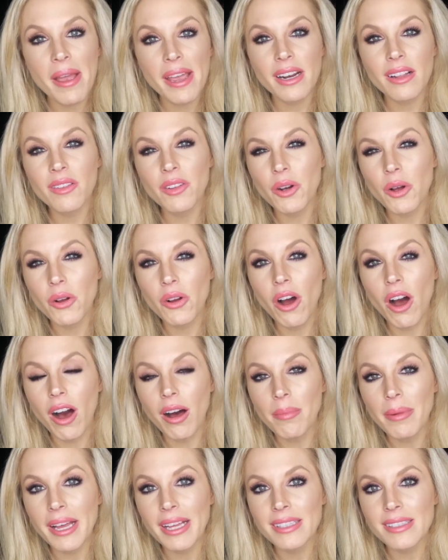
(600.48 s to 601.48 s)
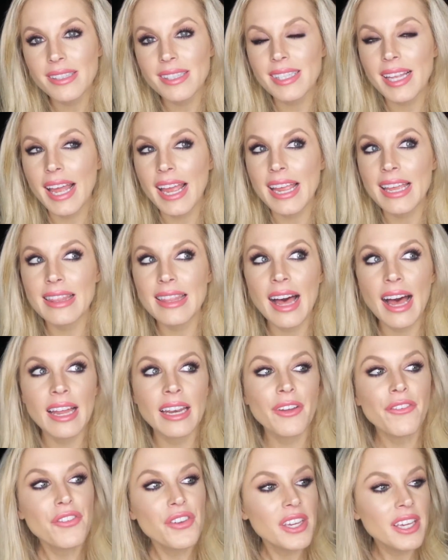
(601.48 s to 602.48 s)
made a little comment saying
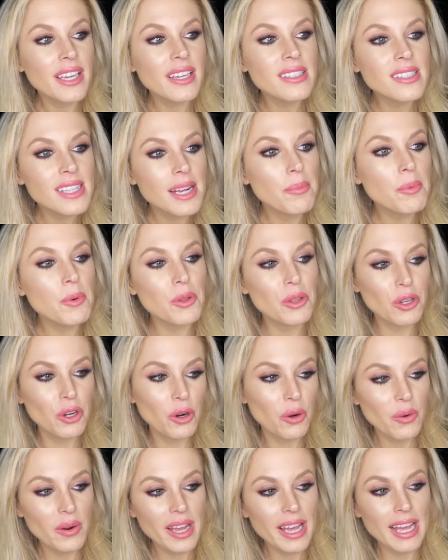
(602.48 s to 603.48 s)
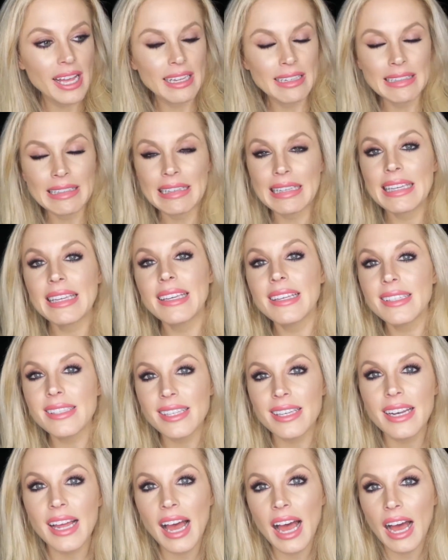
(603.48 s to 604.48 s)
that if he ends up with Corinne, he's
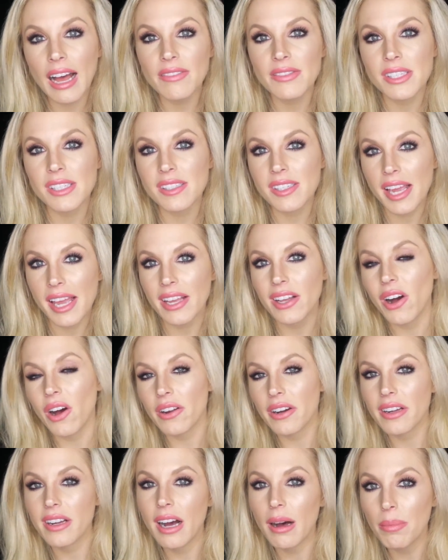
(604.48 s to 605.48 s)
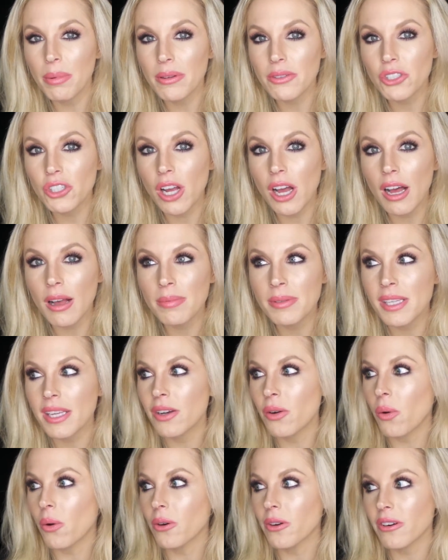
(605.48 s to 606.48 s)
gonna have to take on a couple jobs in
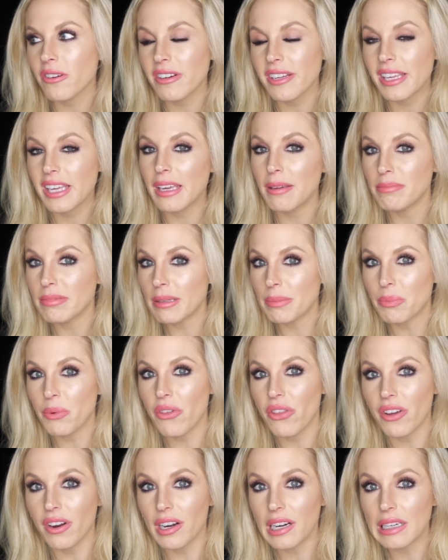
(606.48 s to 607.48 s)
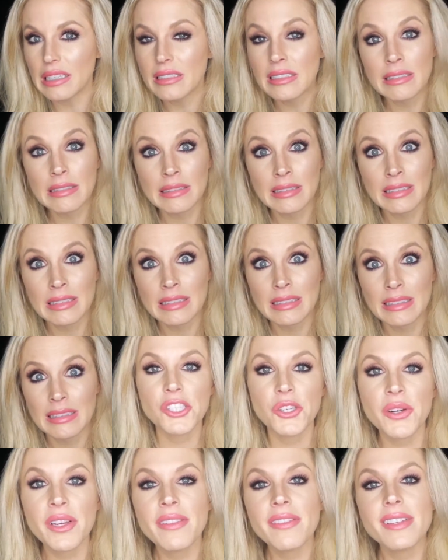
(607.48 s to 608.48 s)
order to keep up with her.
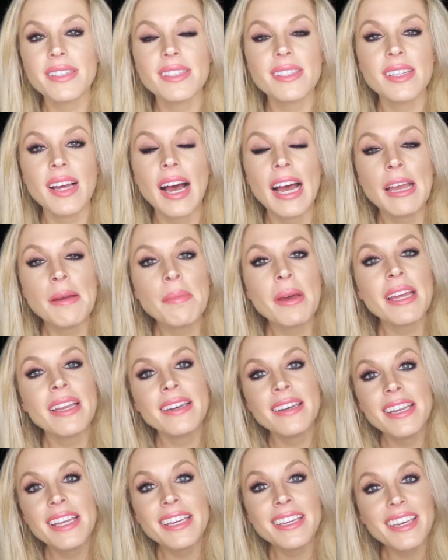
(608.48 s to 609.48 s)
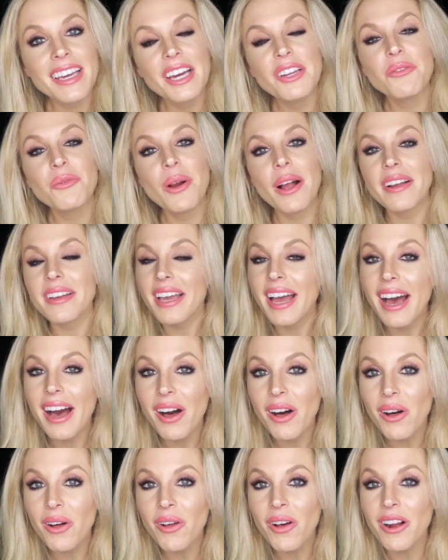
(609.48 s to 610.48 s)
During this time, Nick and
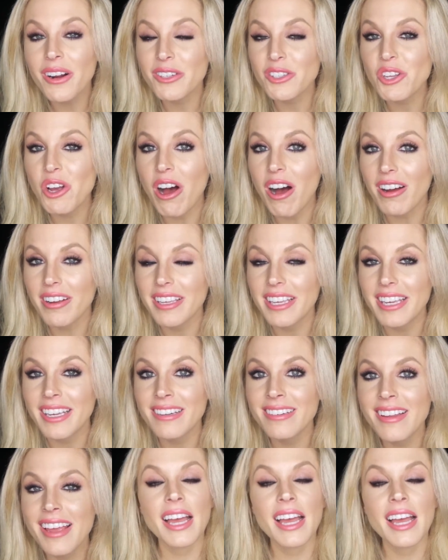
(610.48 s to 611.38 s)
Raquel are talking,